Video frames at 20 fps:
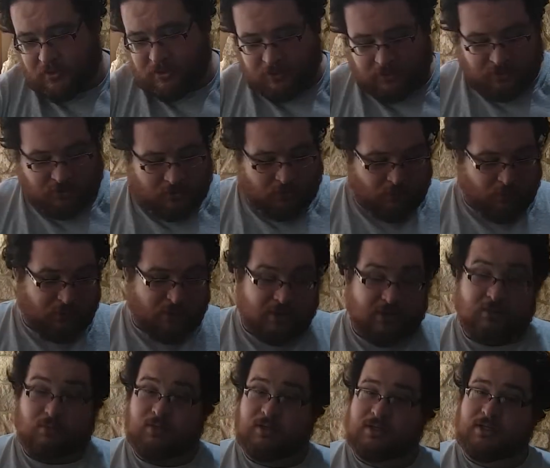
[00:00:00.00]
One thing we
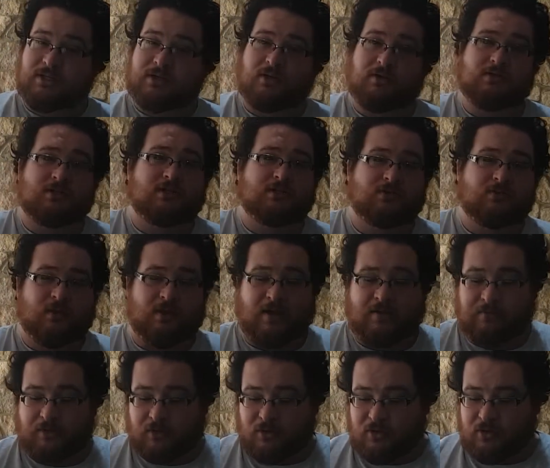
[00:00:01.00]
did notice while having a
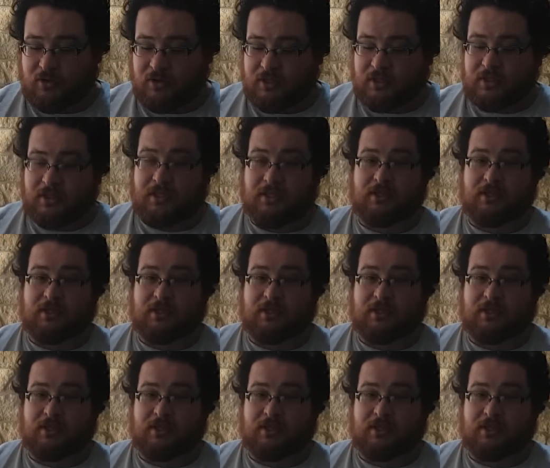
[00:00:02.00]
look at the